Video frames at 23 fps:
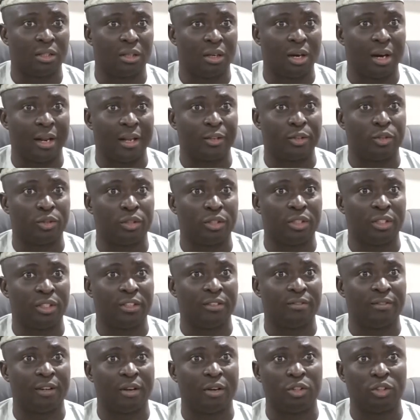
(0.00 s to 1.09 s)
led to the
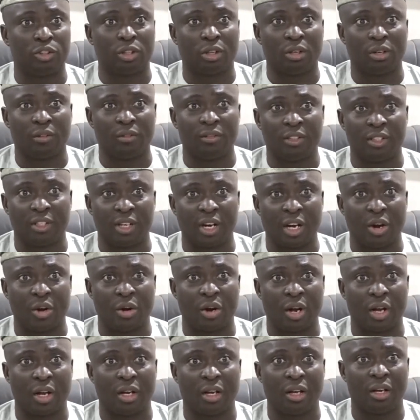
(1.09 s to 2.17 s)
devaluation of the
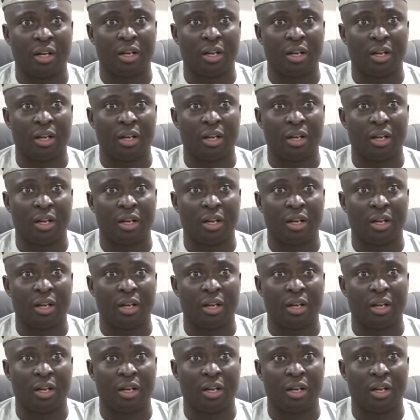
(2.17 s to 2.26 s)
naira.